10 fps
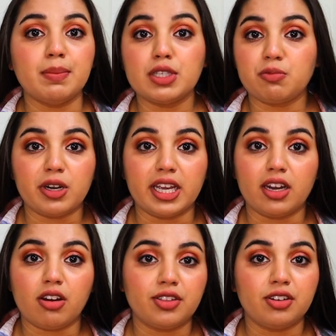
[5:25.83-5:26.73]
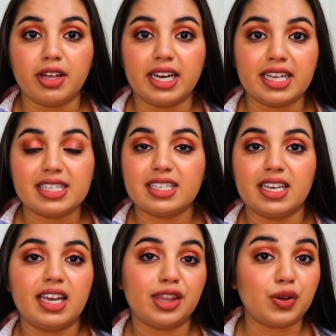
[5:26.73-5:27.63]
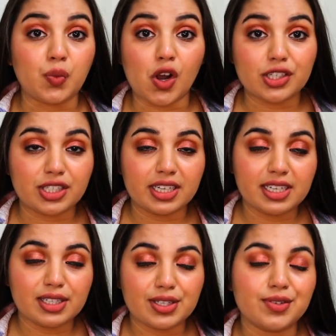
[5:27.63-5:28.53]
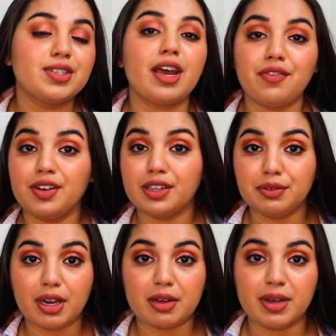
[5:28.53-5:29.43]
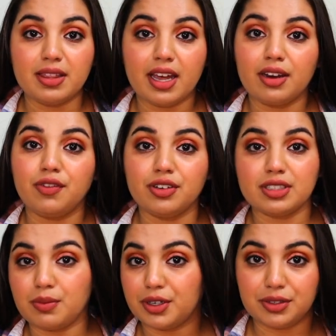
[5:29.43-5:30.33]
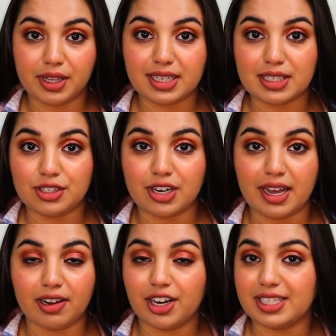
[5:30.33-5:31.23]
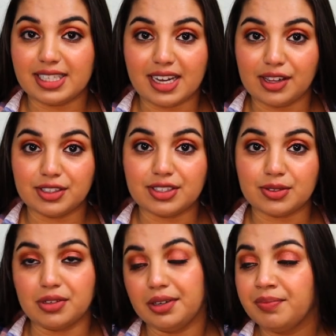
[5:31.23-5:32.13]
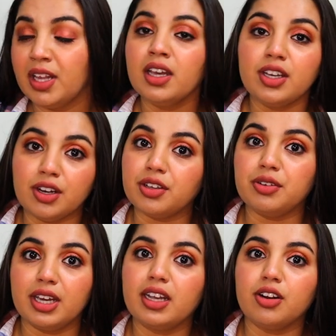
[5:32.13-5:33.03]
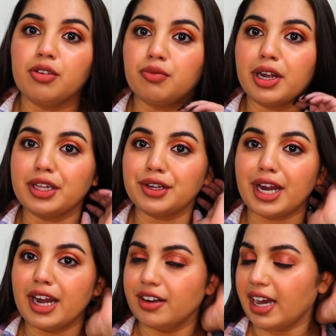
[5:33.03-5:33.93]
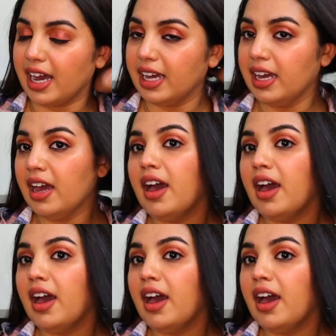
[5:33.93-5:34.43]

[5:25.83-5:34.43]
spraying it on there, letting it sit, and then washing it. So definitely recommend that if you're someone who likes to try crazy colors, or you know, you get your own regular hair dye.